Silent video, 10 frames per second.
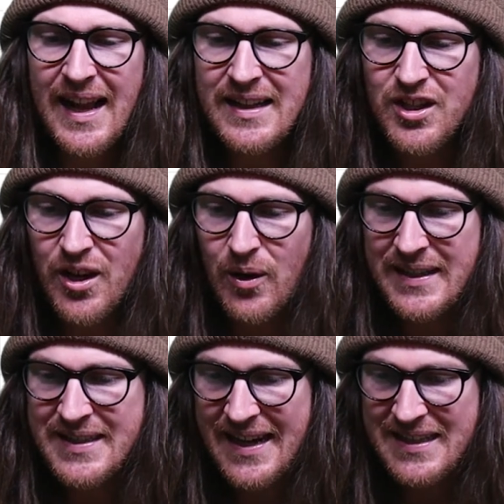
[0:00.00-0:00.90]
And so
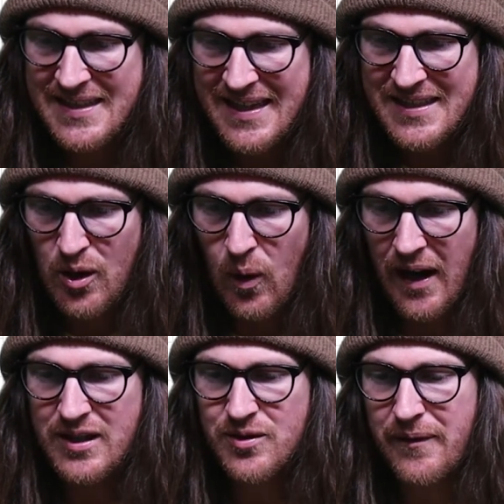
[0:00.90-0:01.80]
it takes this
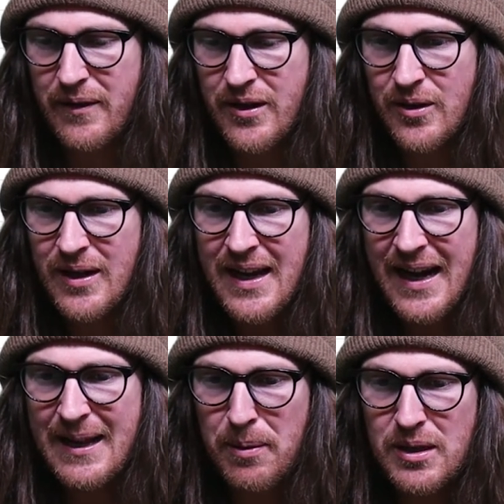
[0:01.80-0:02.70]
aquatics revenue
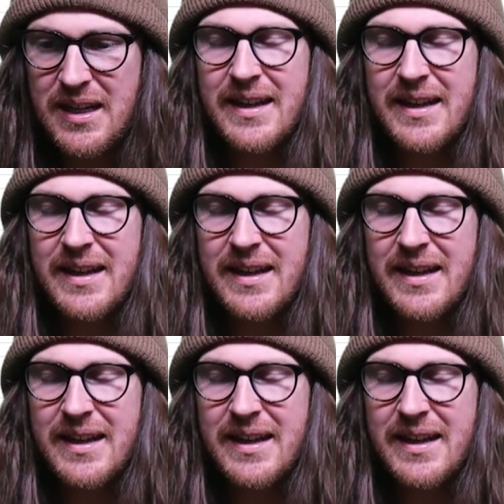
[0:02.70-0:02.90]
and it puts it